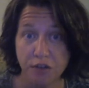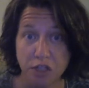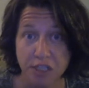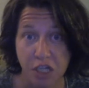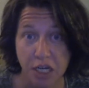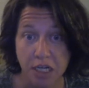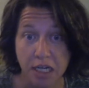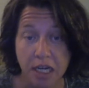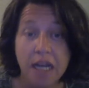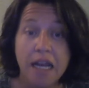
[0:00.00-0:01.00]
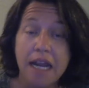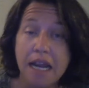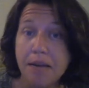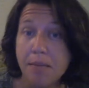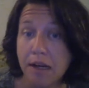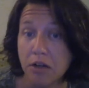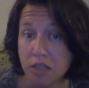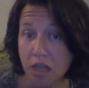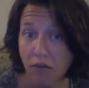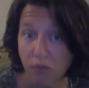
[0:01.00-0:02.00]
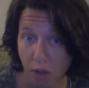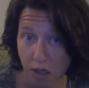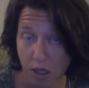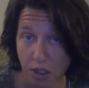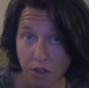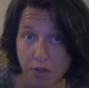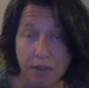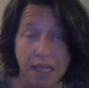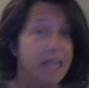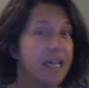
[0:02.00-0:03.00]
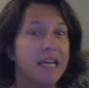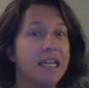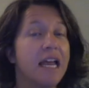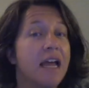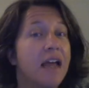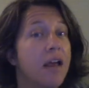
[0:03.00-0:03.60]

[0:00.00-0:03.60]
your version in Microsoft Word, you can